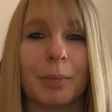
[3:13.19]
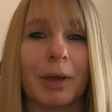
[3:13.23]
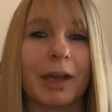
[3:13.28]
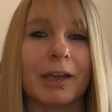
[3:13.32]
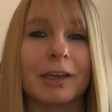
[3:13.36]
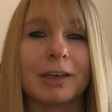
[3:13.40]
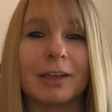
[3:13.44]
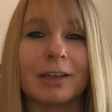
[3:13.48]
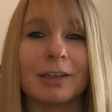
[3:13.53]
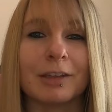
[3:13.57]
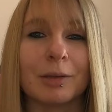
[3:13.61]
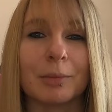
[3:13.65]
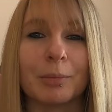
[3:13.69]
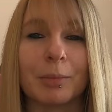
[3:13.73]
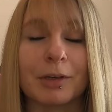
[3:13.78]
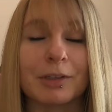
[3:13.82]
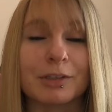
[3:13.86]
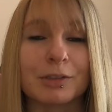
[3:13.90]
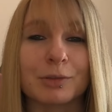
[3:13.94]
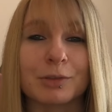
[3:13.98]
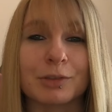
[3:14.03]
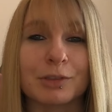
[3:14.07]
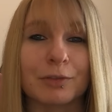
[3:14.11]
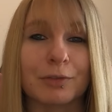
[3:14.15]
pain in the
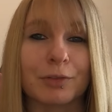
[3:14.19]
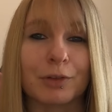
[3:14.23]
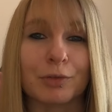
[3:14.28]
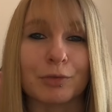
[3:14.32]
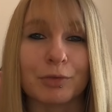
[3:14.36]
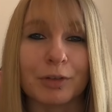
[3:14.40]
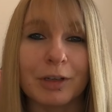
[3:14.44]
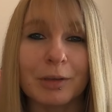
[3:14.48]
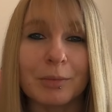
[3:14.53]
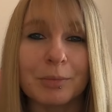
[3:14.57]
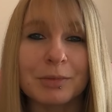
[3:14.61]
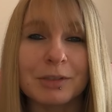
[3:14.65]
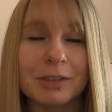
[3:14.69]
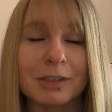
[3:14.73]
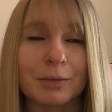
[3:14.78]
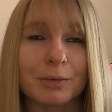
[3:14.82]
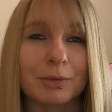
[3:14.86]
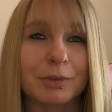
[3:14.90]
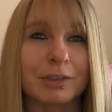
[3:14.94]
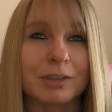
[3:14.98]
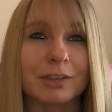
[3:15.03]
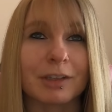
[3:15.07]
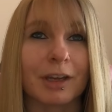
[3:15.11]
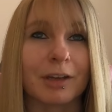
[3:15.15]
muscles of the ribs. It
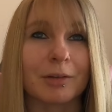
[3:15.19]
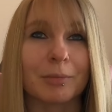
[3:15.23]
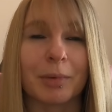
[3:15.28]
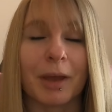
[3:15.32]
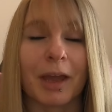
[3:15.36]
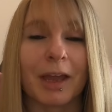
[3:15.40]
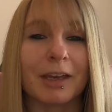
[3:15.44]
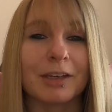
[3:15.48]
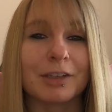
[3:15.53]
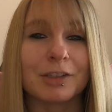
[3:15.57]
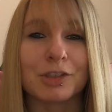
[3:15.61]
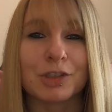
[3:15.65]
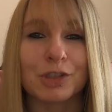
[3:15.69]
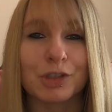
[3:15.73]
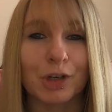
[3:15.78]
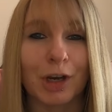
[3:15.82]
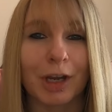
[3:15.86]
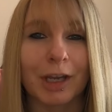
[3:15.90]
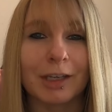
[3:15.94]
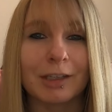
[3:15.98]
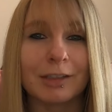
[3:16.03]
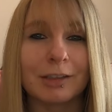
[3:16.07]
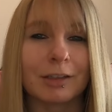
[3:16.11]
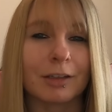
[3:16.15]
was like pain and
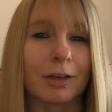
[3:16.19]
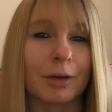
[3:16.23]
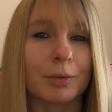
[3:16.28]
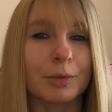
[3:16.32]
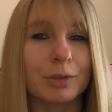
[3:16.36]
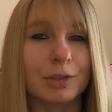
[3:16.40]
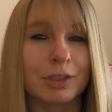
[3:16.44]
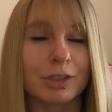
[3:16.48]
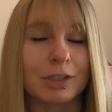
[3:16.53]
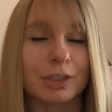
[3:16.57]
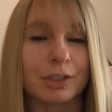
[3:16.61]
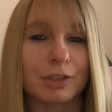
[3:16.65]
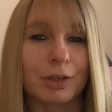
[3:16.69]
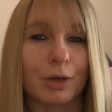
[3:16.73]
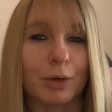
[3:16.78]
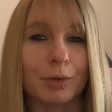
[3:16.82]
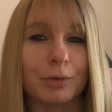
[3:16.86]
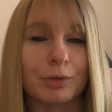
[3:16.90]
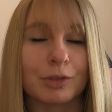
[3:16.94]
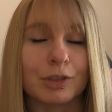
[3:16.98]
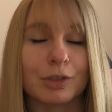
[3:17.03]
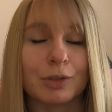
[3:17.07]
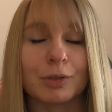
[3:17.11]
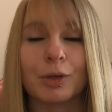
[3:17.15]
strain, and I was just
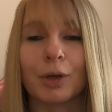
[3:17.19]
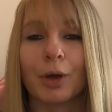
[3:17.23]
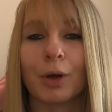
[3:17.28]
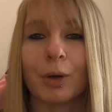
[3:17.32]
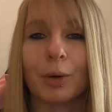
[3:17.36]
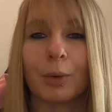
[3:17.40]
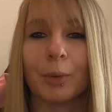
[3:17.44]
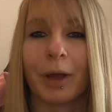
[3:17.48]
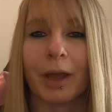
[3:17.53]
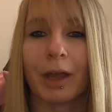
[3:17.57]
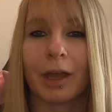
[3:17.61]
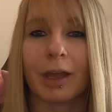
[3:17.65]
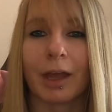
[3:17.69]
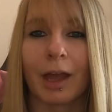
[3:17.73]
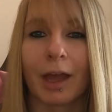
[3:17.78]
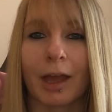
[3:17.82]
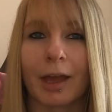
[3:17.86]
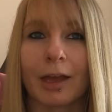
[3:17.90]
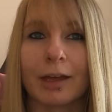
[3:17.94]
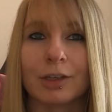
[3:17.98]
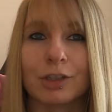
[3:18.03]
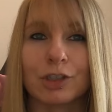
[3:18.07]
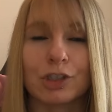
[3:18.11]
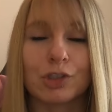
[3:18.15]
told to go away
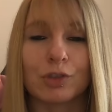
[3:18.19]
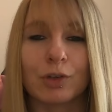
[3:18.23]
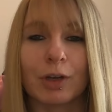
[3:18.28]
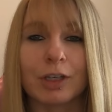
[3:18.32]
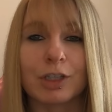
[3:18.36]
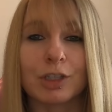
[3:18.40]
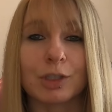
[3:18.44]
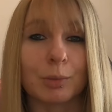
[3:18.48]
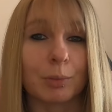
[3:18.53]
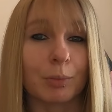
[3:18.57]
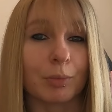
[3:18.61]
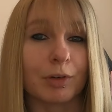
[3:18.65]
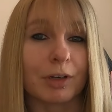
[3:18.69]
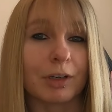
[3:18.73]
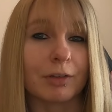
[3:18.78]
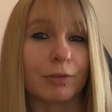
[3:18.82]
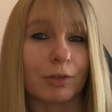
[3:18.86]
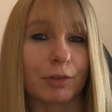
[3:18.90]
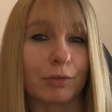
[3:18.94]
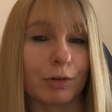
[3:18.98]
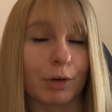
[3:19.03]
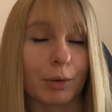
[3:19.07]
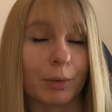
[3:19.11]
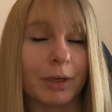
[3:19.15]
and stretch and breathe
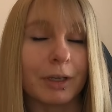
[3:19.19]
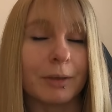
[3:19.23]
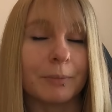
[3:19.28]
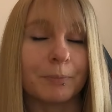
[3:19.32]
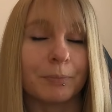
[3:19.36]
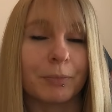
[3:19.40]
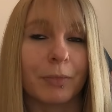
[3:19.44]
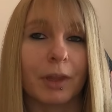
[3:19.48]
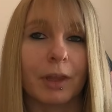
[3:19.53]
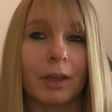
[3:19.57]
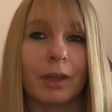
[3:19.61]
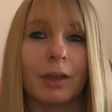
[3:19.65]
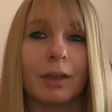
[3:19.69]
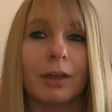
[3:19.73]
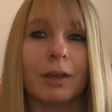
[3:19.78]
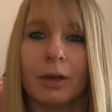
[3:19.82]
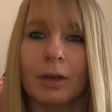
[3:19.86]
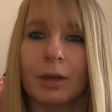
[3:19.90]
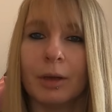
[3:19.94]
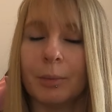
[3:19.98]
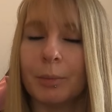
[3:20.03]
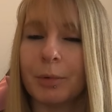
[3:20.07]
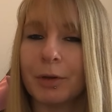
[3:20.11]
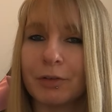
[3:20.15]
through it.
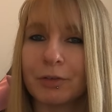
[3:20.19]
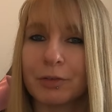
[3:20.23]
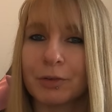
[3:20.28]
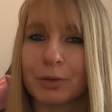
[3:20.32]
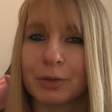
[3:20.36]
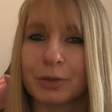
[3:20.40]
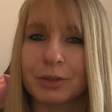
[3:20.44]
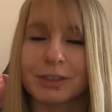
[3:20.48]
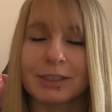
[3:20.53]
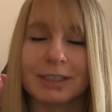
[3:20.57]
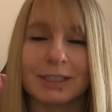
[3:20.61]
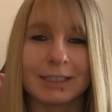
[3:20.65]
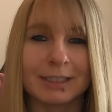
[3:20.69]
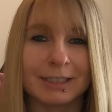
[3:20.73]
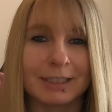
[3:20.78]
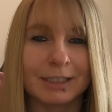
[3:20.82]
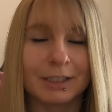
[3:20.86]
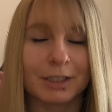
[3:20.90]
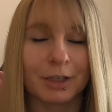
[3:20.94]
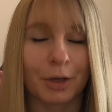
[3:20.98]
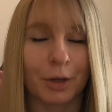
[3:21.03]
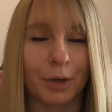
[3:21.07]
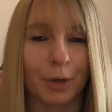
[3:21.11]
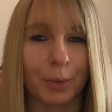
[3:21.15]
But of course, it
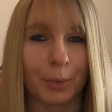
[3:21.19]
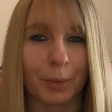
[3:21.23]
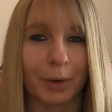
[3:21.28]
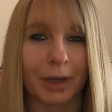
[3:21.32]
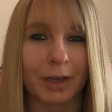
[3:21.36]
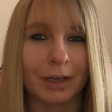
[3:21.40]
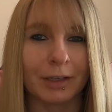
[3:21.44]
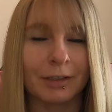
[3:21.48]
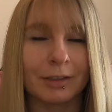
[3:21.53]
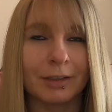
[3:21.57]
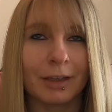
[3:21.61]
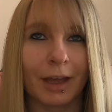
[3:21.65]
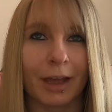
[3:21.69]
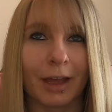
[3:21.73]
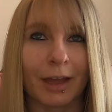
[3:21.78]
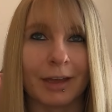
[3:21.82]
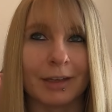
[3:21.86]
didn't go away,